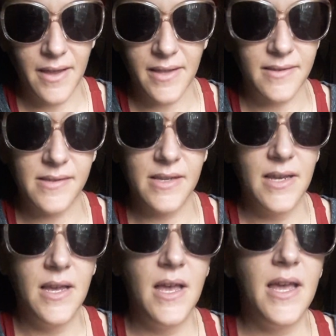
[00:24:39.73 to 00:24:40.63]
It's
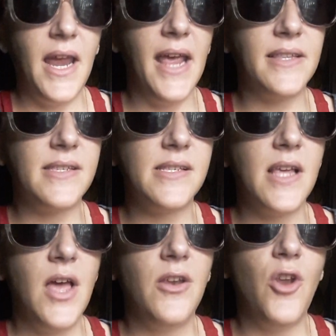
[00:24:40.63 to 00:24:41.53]

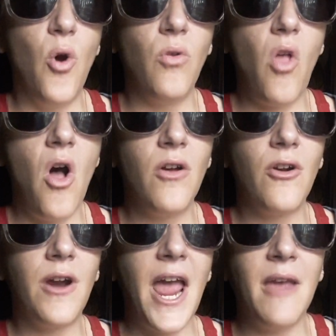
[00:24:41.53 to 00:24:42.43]
no
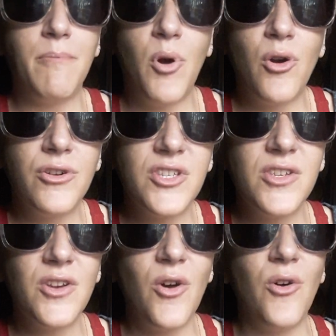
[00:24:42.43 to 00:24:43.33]
longer a
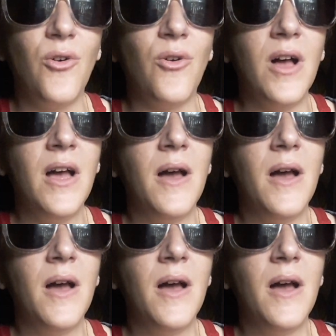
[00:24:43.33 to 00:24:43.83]
personal